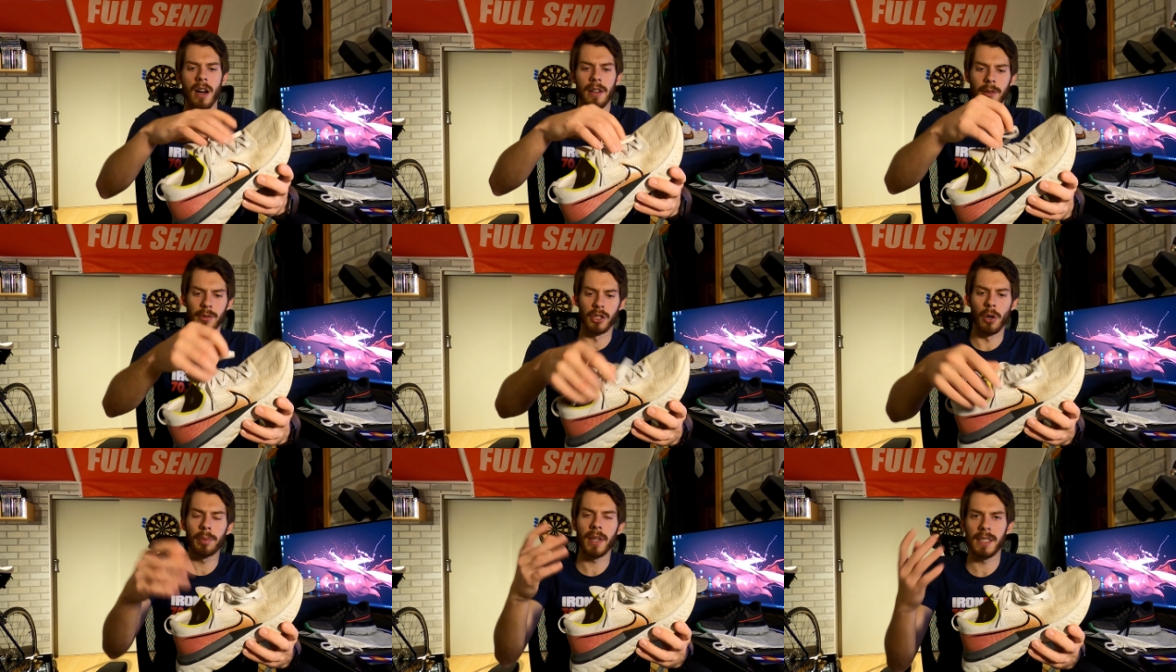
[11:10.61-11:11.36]
there was
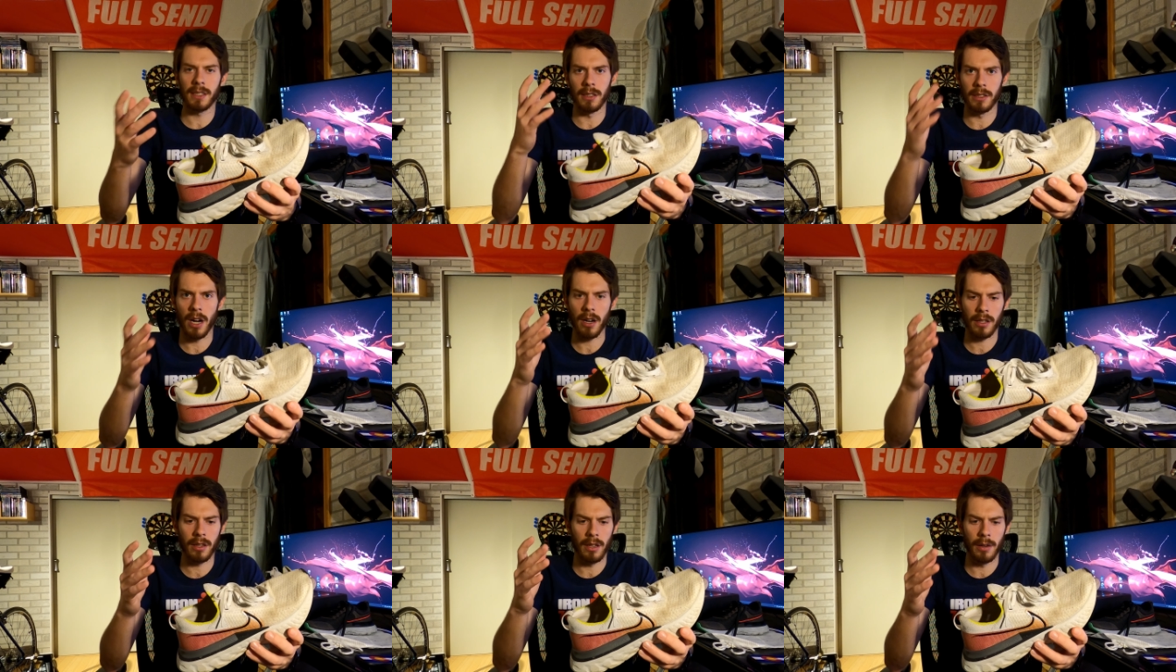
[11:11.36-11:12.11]
no place to
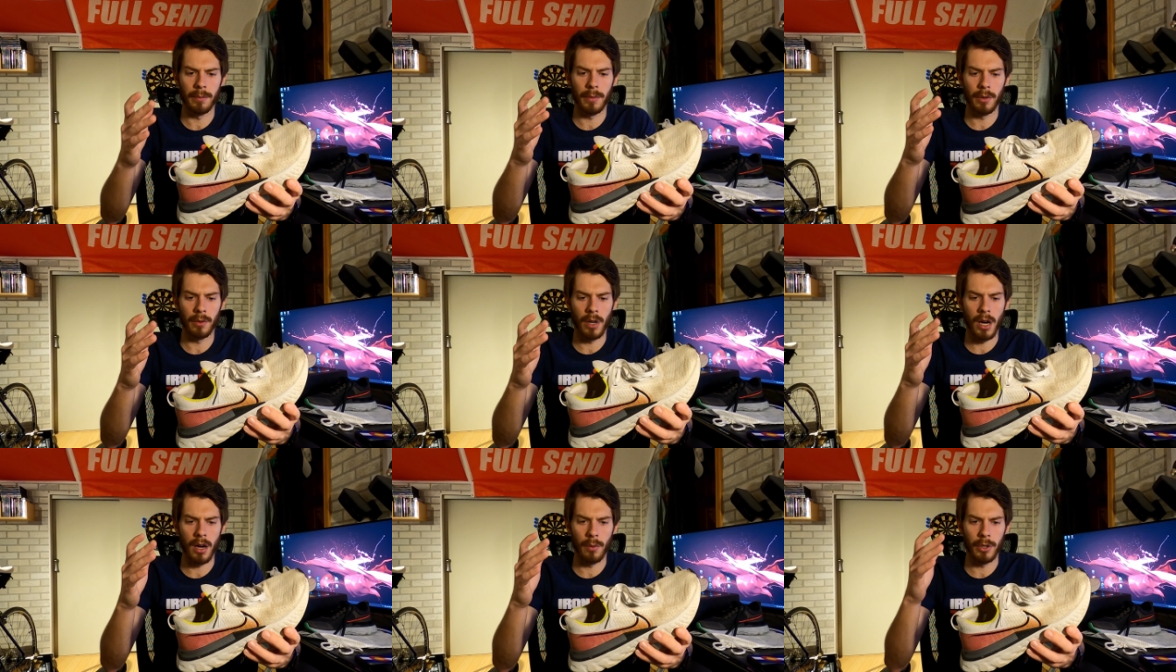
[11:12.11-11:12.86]
tuck them
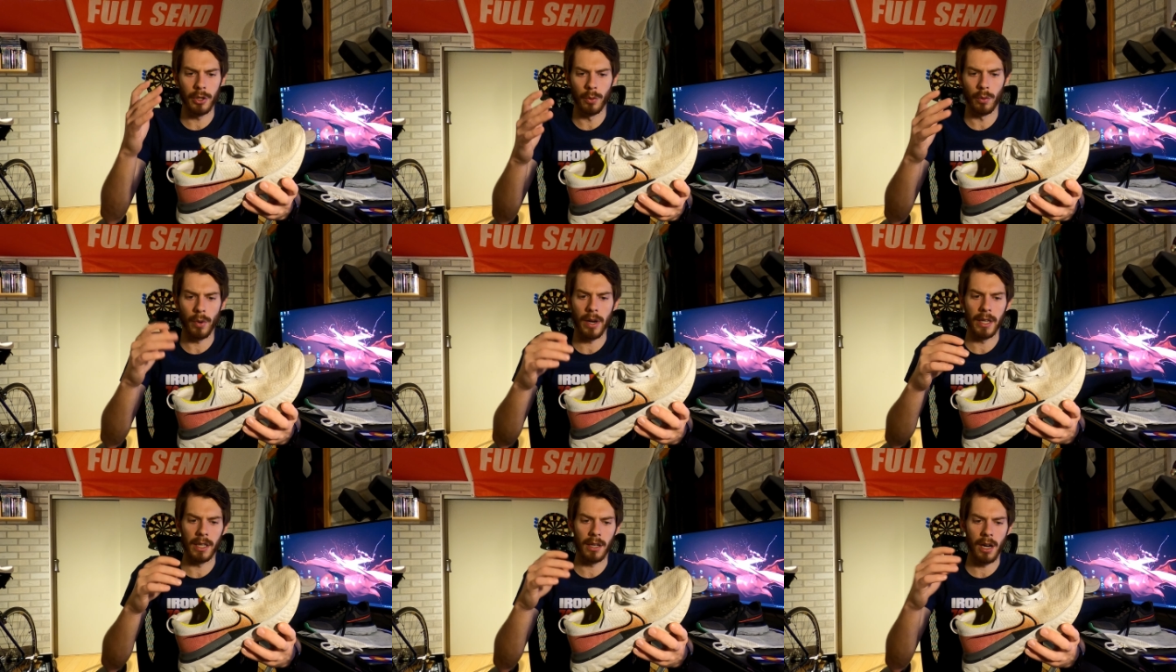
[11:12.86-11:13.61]
when you were running.